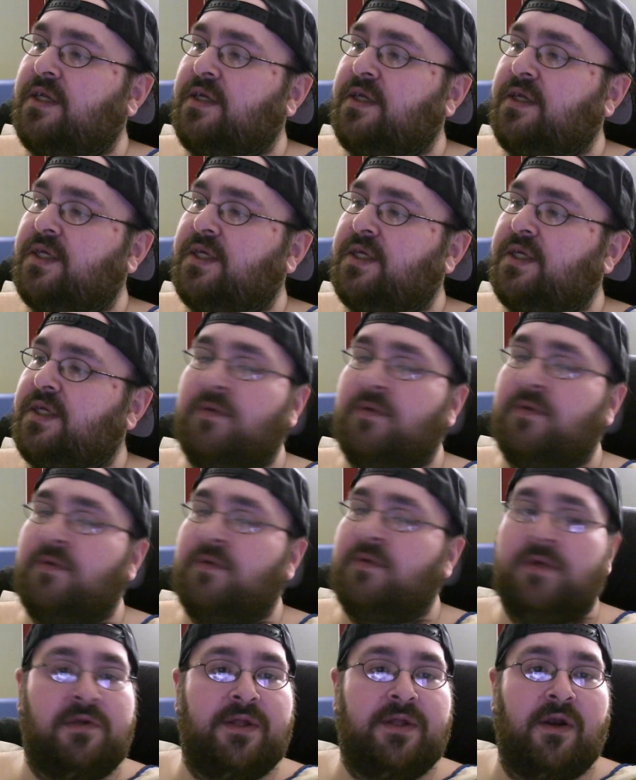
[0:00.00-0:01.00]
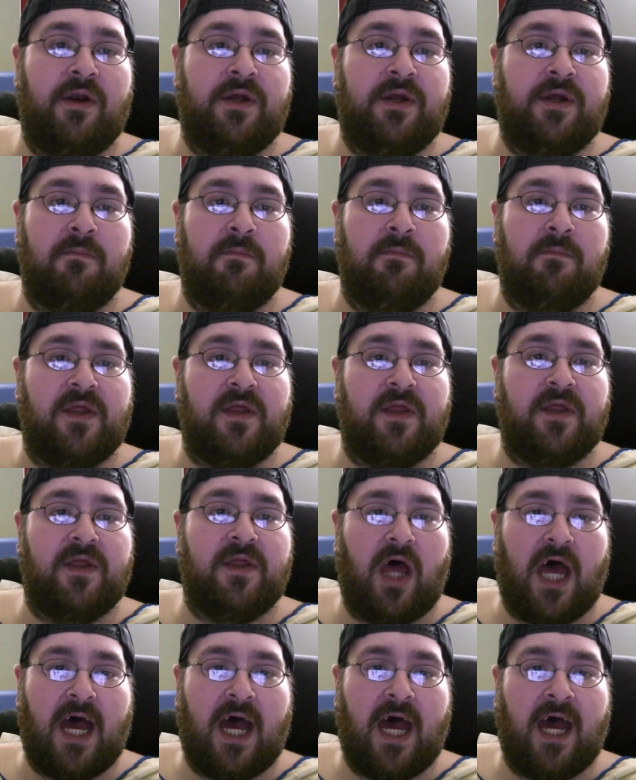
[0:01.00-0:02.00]
this is going to be their menthol
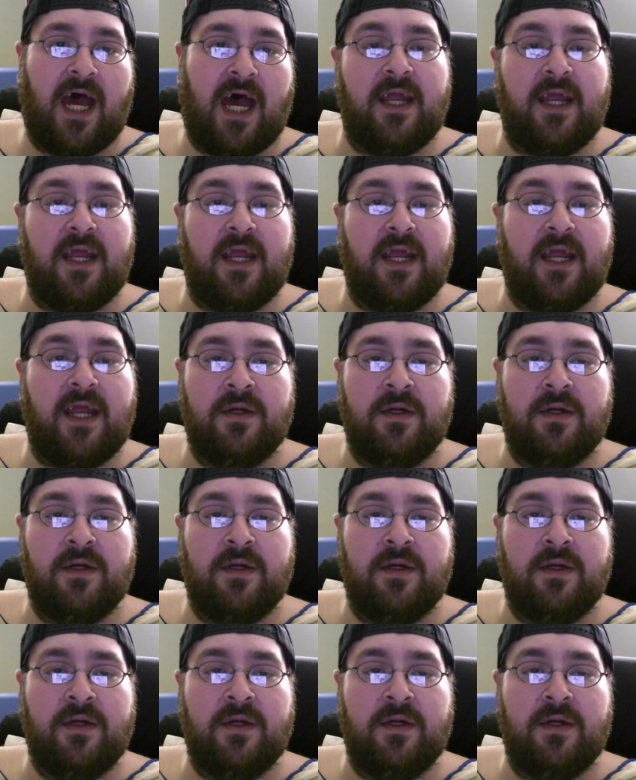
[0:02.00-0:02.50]
high,